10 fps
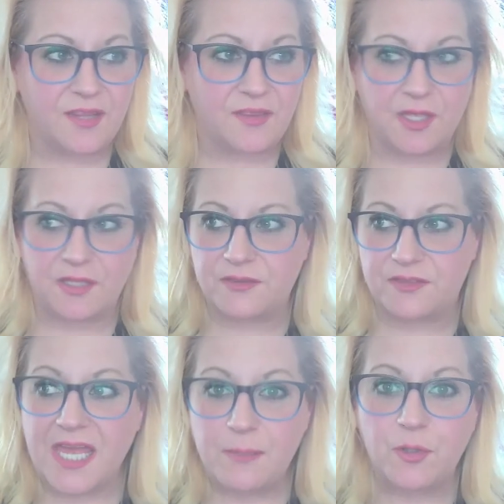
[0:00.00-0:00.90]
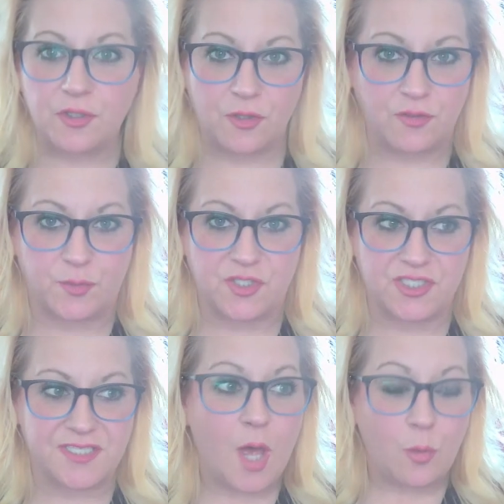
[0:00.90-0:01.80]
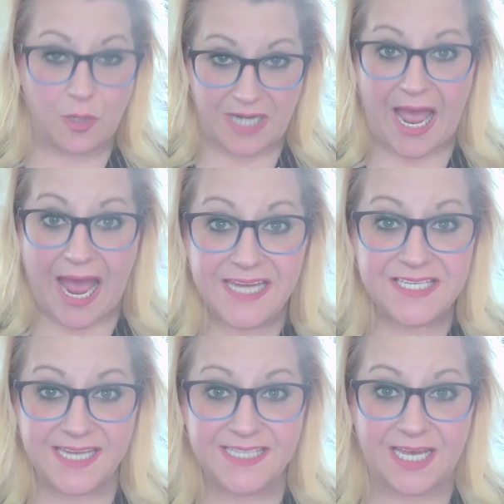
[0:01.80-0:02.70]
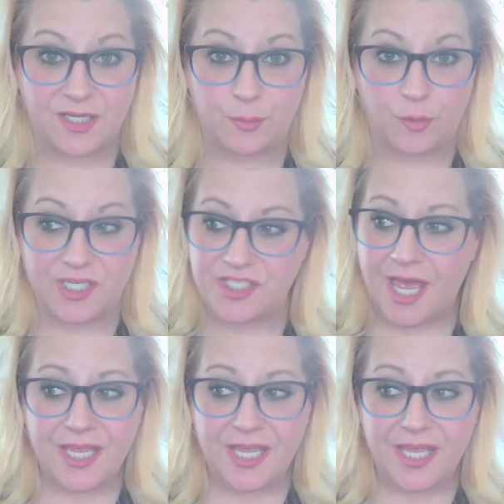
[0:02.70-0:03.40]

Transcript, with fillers: They, they burned those bridges. When I take down a bridge,